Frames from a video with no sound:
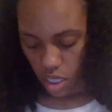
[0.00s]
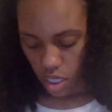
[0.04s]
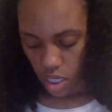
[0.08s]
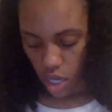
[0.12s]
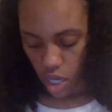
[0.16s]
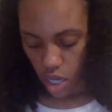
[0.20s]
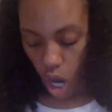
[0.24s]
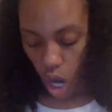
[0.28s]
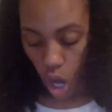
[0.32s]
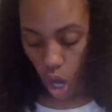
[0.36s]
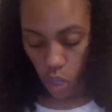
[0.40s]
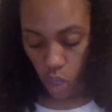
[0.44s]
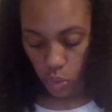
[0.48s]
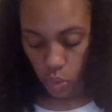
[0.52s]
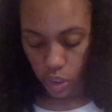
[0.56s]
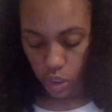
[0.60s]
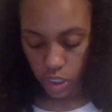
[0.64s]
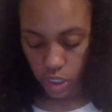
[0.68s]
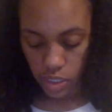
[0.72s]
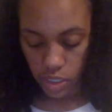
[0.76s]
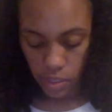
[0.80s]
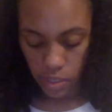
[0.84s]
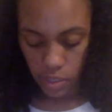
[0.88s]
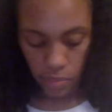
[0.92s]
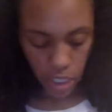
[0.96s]
Oh,
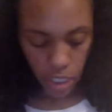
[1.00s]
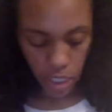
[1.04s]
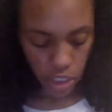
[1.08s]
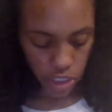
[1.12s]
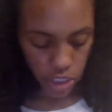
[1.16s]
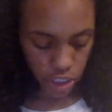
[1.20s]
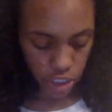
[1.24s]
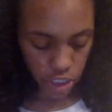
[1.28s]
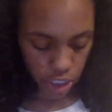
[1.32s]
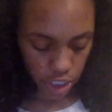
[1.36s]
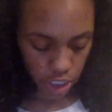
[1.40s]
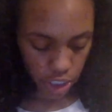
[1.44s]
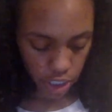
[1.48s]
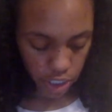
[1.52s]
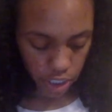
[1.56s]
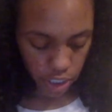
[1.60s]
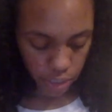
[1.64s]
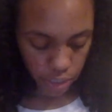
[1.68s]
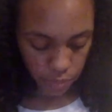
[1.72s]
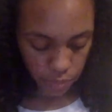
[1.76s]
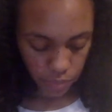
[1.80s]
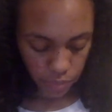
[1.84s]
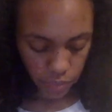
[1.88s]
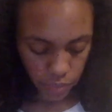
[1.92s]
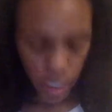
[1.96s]
good to make sure.
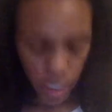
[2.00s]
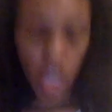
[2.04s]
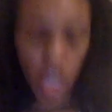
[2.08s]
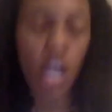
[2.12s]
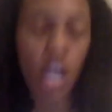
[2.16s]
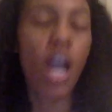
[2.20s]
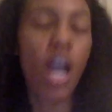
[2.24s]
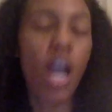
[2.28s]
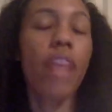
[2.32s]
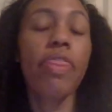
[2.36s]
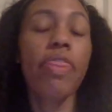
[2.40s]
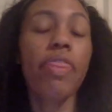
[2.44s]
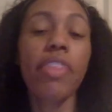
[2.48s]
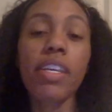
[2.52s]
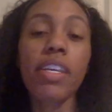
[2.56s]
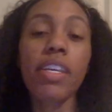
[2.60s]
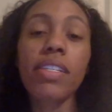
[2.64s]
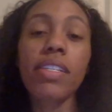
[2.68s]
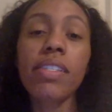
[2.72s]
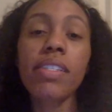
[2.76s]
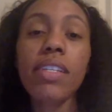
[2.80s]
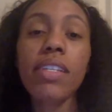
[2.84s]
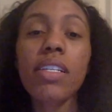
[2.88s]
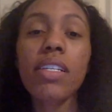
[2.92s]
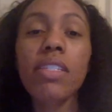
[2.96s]

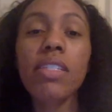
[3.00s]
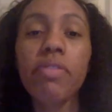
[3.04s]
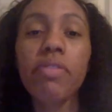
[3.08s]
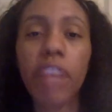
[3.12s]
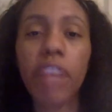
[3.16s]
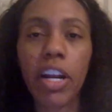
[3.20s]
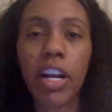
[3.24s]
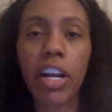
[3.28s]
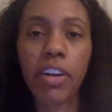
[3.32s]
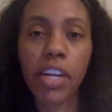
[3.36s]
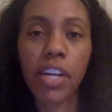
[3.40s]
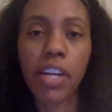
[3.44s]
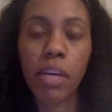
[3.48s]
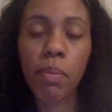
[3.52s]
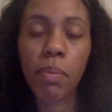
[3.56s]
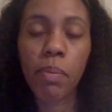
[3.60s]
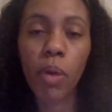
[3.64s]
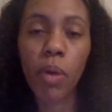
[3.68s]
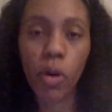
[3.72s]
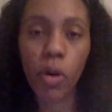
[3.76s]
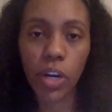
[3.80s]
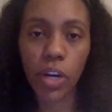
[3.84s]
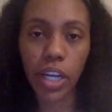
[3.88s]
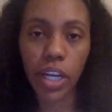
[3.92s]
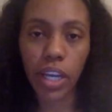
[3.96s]
This is very
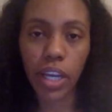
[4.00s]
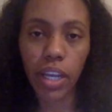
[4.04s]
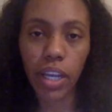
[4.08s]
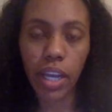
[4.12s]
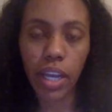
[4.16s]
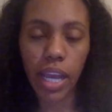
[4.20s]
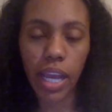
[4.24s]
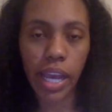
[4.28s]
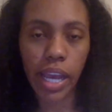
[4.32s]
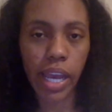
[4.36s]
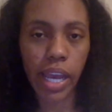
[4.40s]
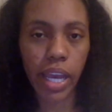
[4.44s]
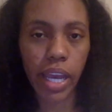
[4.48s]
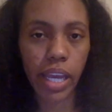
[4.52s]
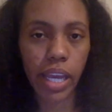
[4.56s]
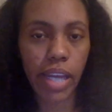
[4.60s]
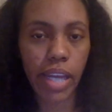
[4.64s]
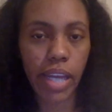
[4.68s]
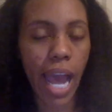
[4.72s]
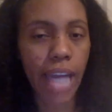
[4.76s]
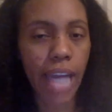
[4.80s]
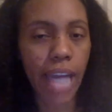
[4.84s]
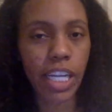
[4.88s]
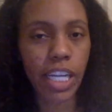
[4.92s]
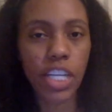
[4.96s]
important, and
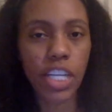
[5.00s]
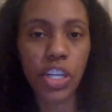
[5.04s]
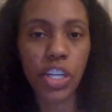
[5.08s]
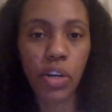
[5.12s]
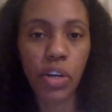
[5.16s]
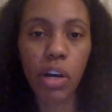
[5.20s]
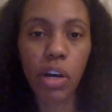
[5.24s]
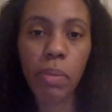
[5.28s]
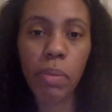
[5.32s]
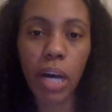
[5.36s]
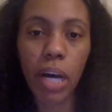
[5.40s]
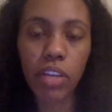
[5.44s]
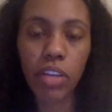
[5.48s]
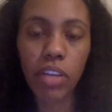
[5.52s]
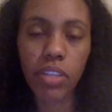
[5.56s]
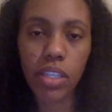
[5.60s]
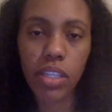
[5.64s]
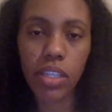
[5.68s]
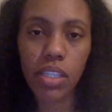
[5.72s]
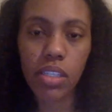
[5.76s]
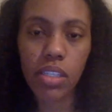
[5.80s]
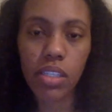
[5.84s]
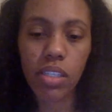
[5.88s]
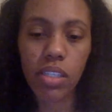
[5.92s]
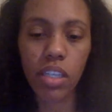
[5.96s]
I didn't know about
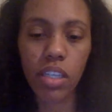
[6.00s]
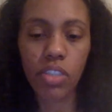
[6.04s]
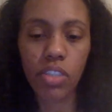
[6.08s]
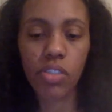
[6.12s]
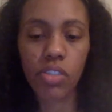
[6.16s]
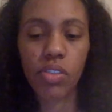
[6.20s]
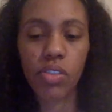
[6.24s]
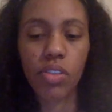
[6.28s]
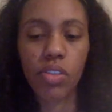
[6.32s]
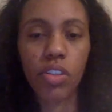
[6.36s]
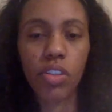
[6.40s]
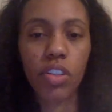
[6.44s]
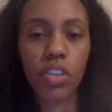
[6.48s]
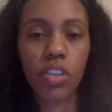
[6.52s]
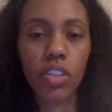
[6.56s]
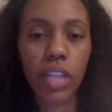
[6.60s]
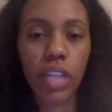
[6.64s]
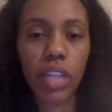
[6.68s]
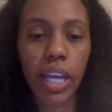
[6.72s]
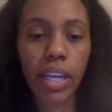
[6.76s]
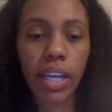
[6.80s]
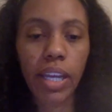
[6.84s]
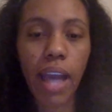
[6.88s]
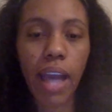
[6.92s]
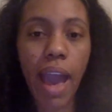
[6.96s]
this until
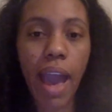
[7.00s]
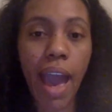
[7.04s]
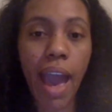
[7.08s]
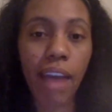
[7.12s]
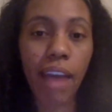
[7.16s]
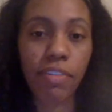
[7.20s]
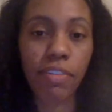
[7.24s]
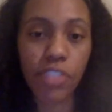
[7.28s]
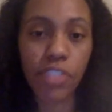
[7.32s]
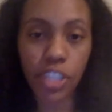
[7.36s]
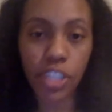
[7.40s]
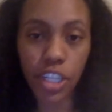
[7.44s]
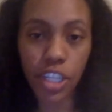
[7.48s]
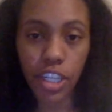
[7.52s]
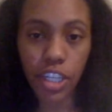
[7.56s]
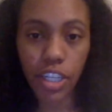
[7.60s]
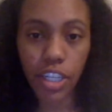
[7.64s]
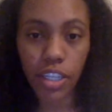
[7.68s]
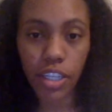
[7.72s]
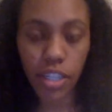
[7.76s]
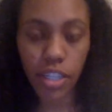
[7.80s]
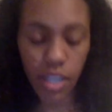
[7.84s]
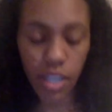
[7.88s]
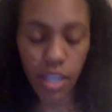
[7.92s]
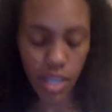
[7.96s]
like after,
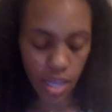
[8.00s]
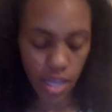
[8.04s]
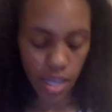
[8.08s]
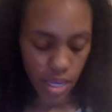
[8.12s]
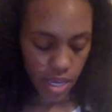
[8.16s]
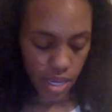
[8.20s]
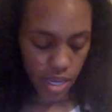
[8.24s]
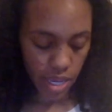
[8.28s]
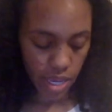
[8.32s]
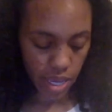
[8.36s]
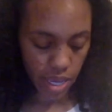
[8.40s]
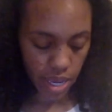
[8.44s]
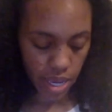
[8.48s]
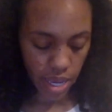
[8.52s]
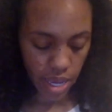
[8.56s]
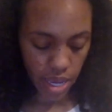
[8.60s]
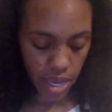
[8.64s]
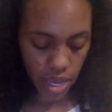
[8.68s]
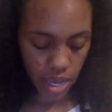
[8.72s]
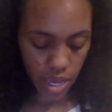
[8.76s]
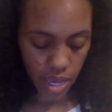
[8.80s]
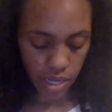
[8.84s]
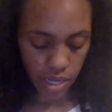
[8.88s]
and